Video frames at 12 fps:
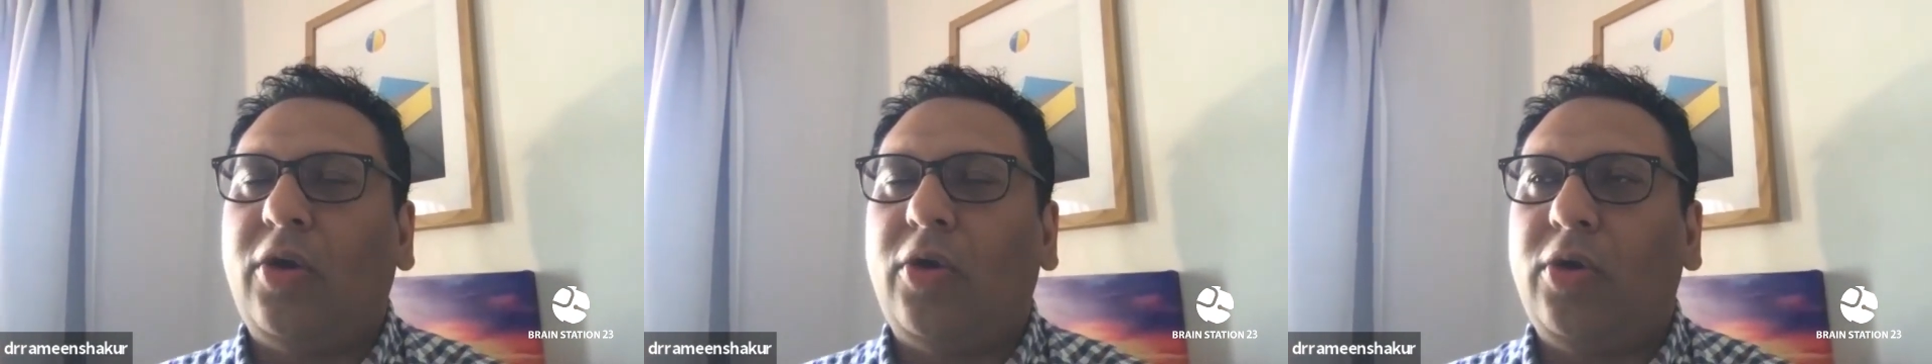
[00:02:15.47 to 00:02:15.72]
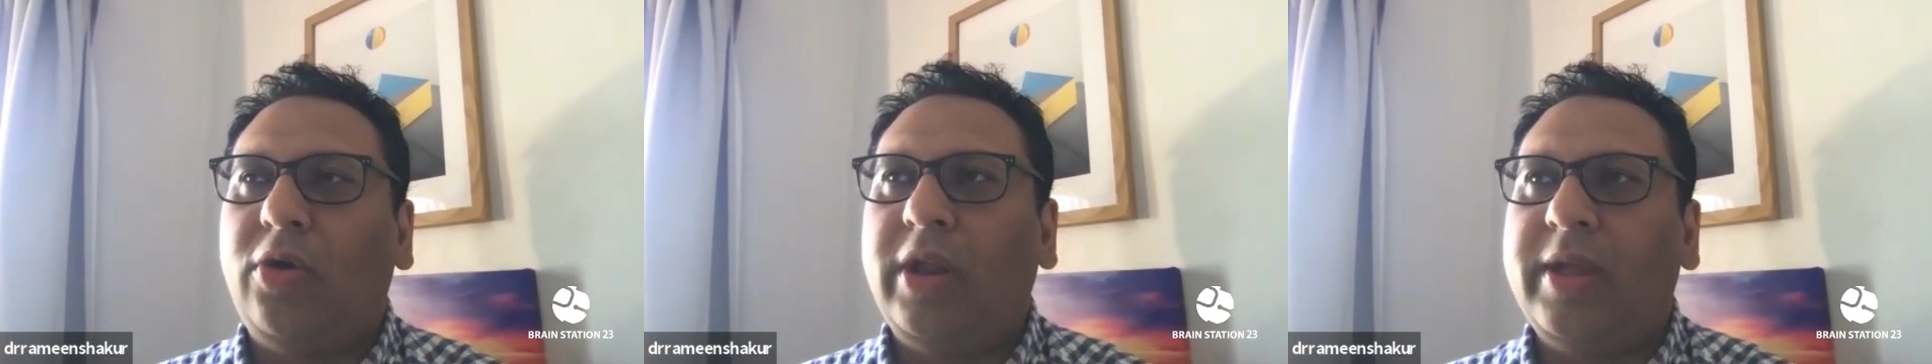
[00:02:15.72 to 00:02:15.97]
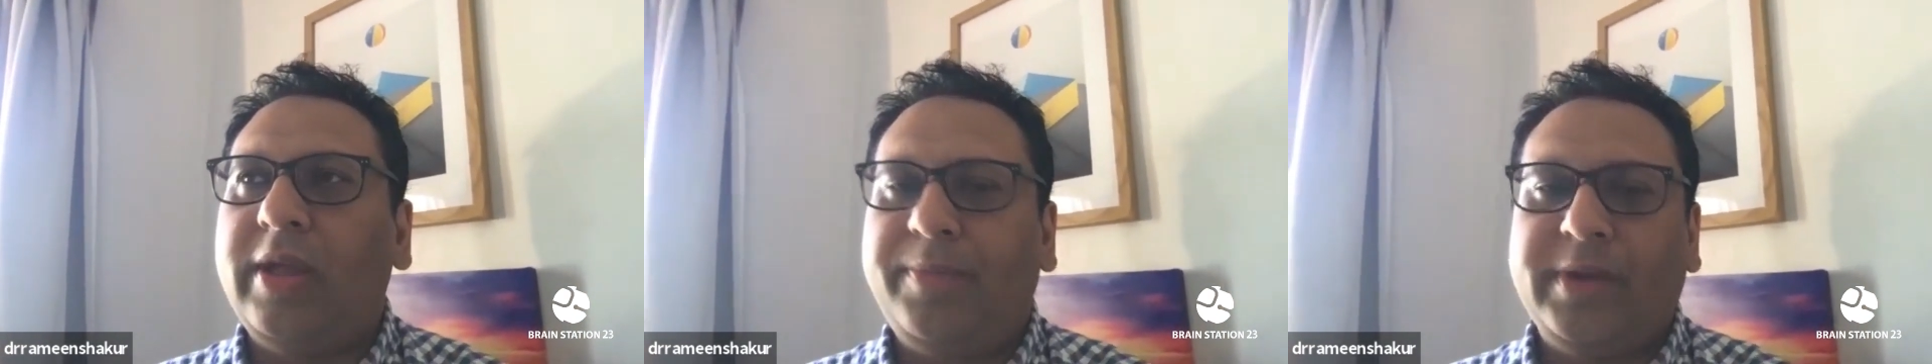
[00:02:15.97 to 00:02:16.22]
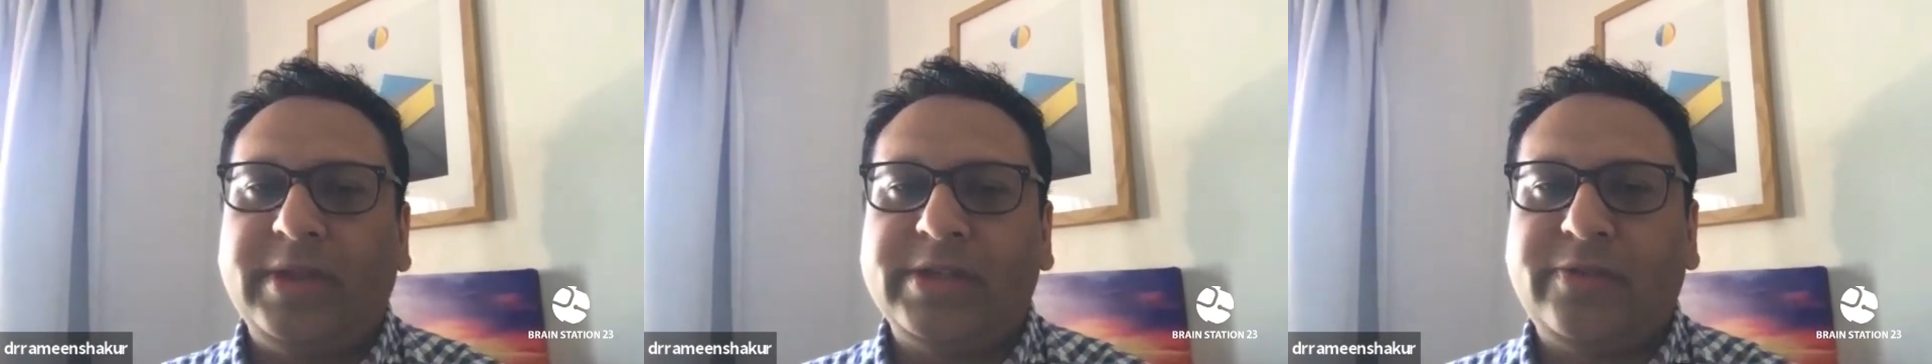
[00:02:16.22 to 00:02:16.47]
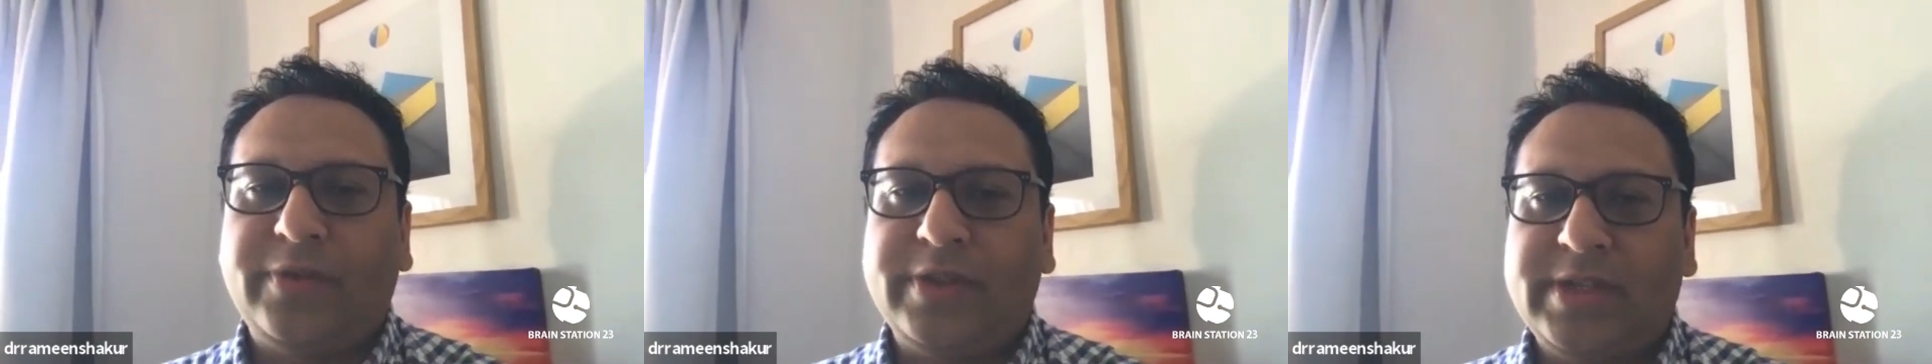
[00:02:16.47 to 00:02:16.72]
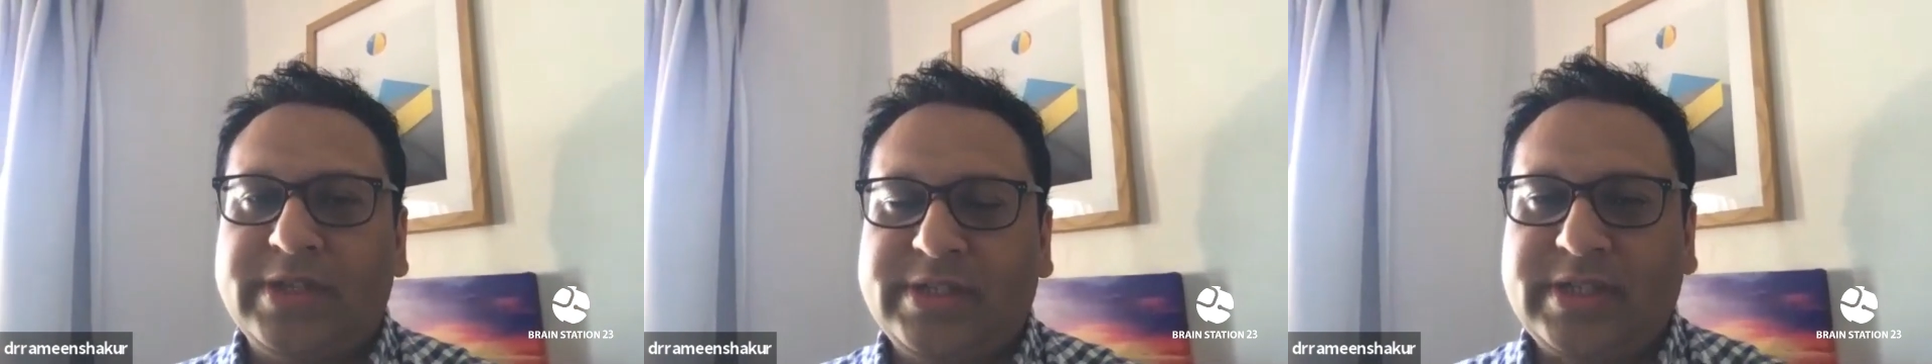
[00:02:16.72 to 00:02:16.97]
whole impetus for
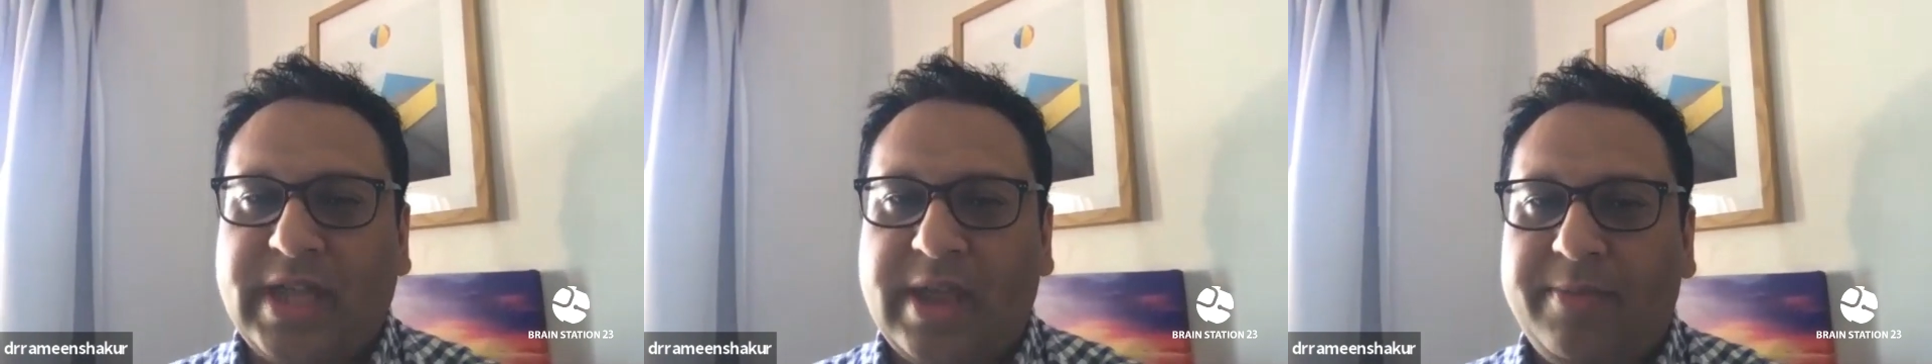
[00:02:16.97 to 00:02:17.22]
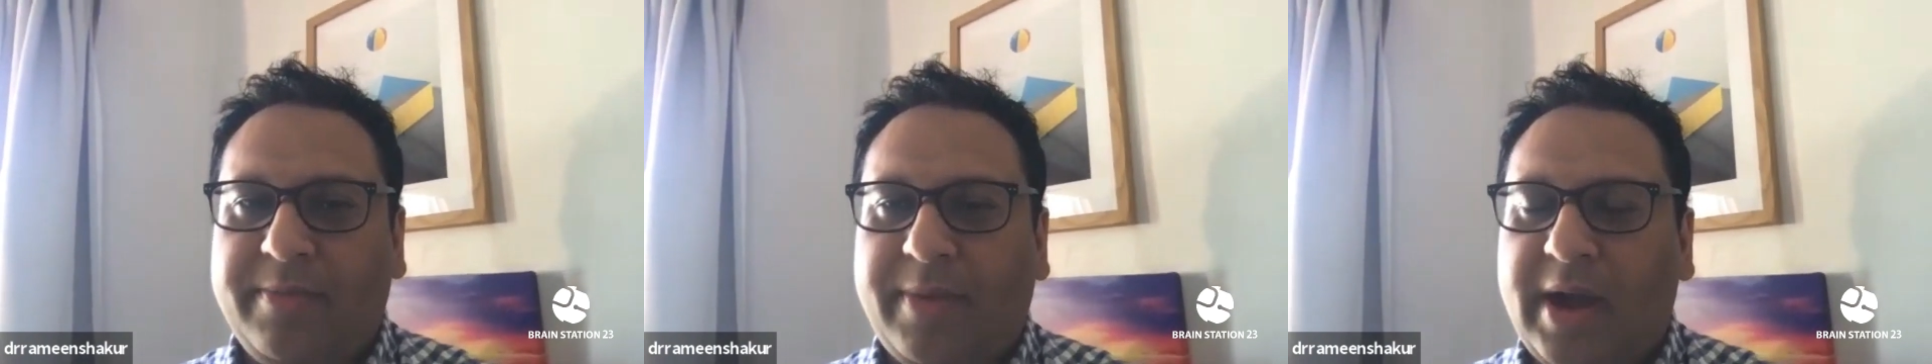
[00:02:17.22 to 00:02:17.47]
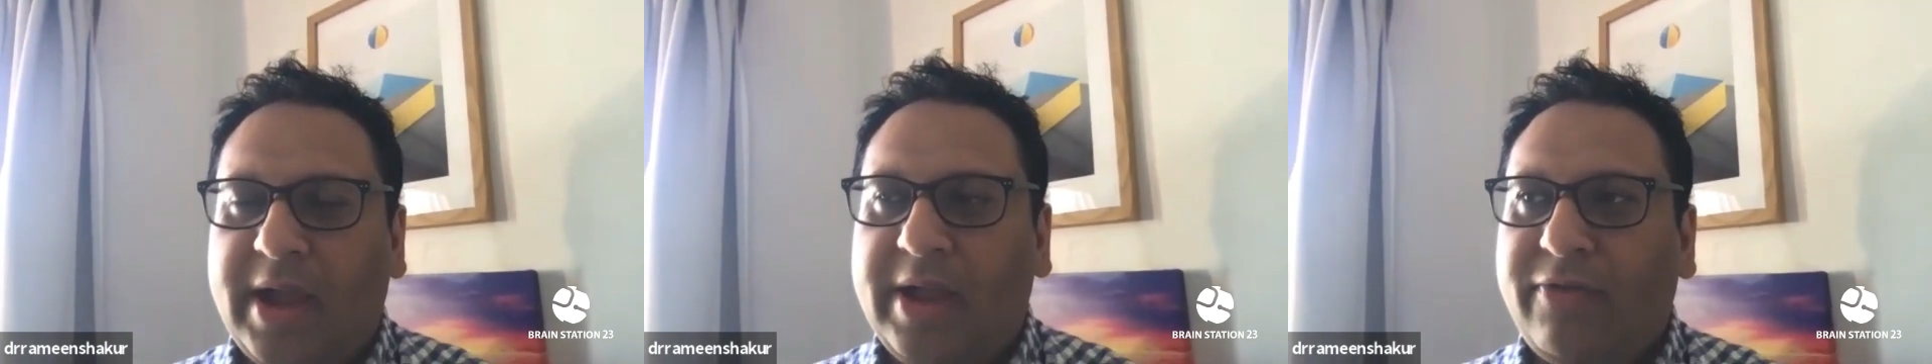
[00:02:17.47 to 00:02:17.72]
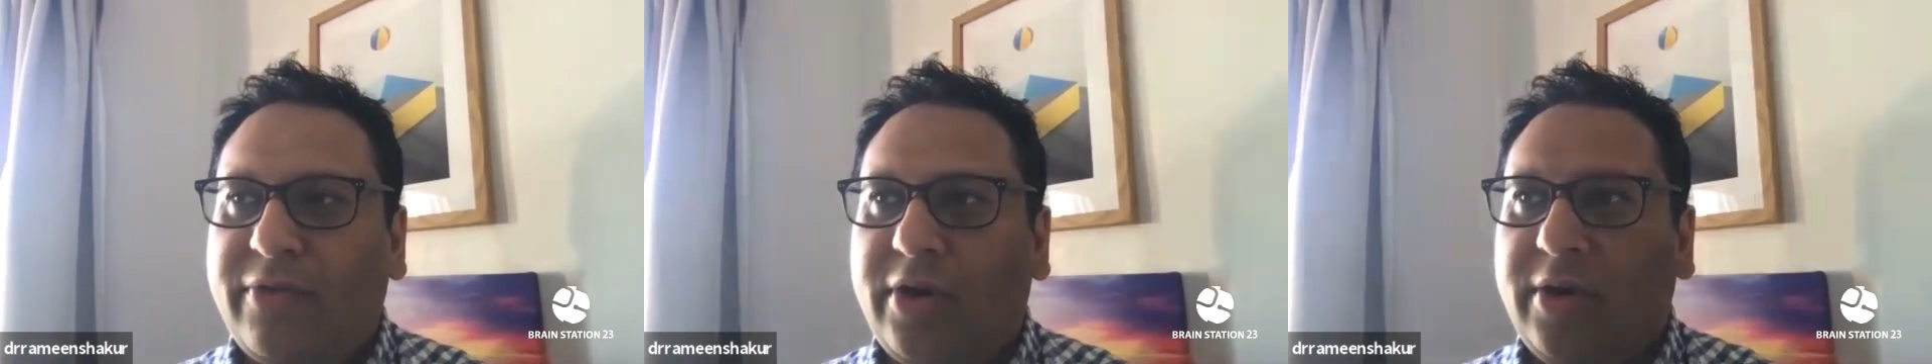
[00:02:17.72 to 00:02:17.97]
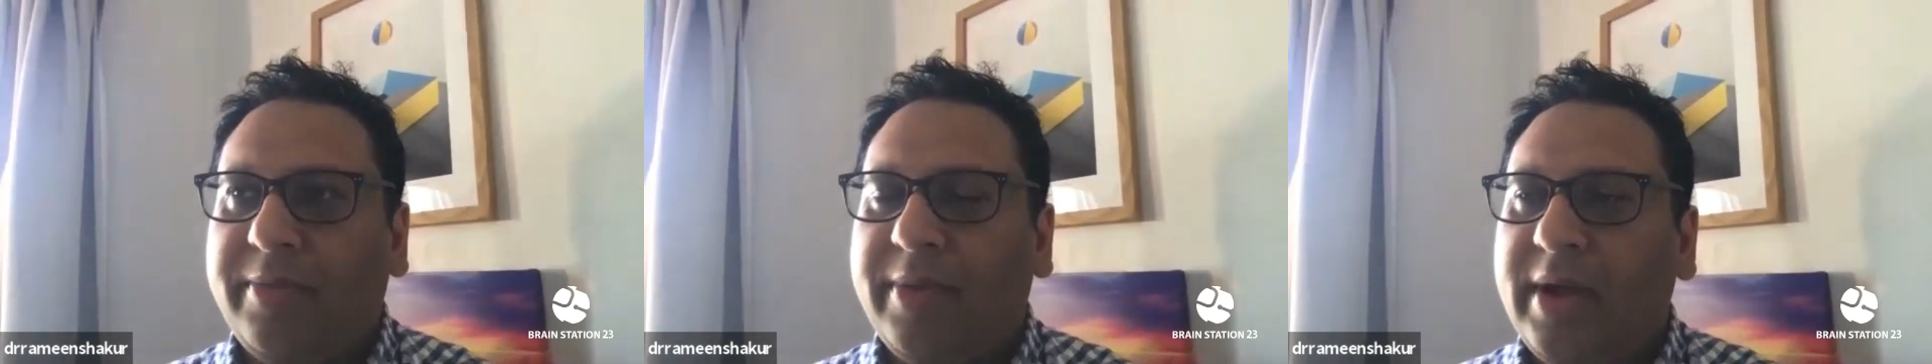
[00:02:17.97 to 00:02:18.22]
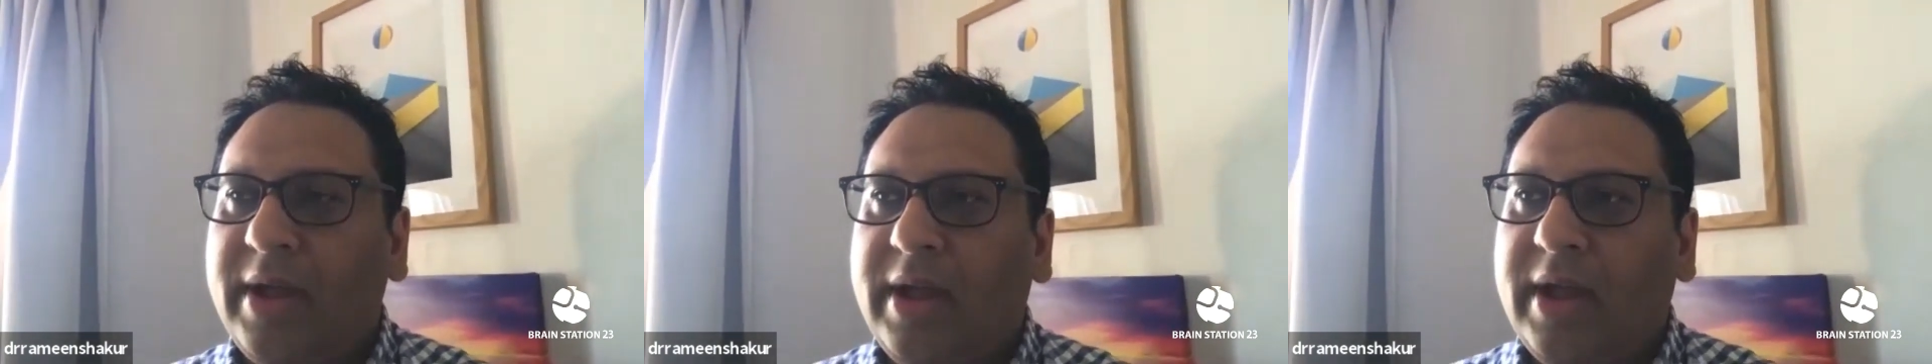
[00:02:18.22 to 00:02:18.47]
this came by from